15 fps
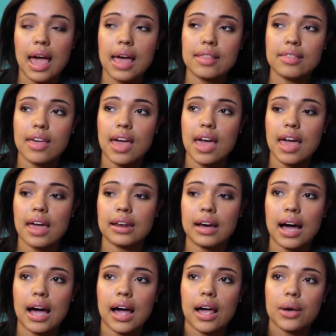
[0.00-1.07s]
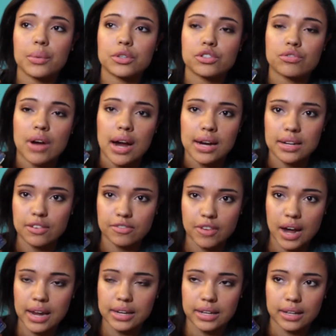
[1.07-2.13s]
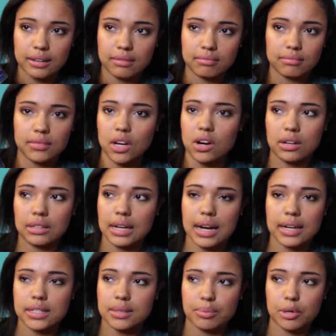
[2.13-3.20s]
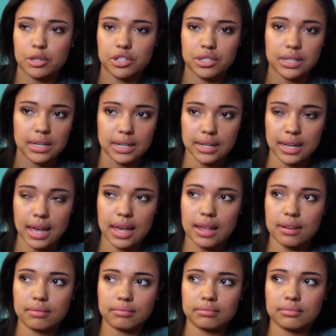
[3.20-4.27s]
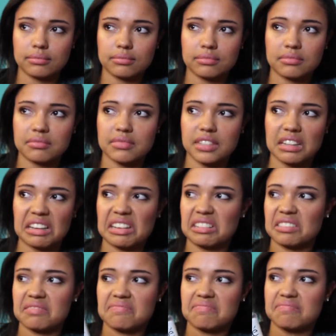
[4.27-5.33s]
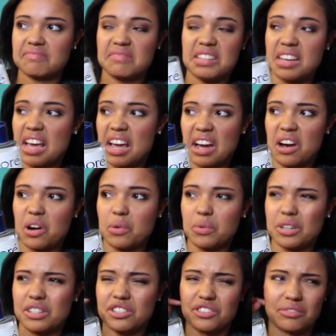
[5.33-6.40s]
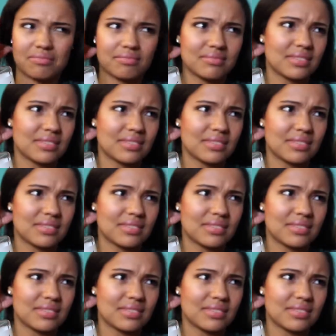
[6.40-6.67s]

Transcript: And then I was trying to find it online to purchase it again, like now, which